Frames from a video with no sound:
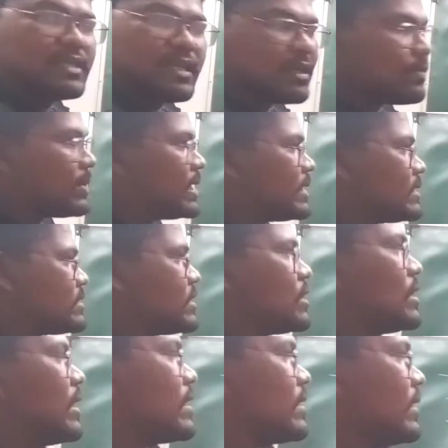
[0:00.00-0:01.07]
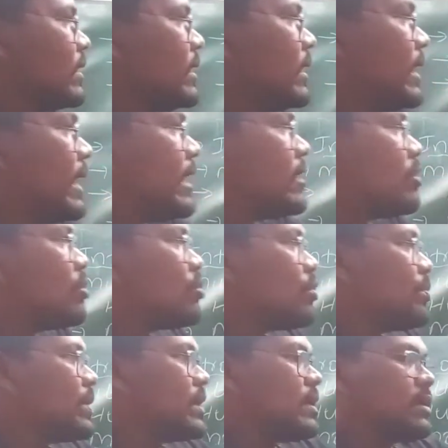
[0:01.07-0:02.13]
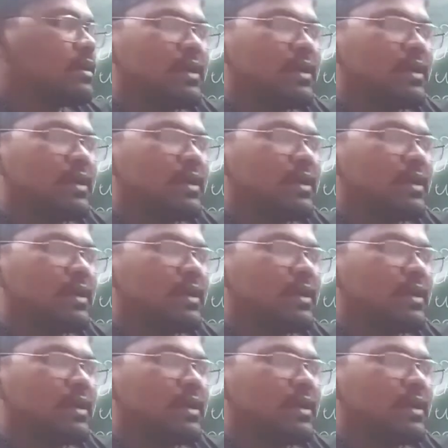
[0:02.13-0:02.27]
are multicellular, heterotrophic and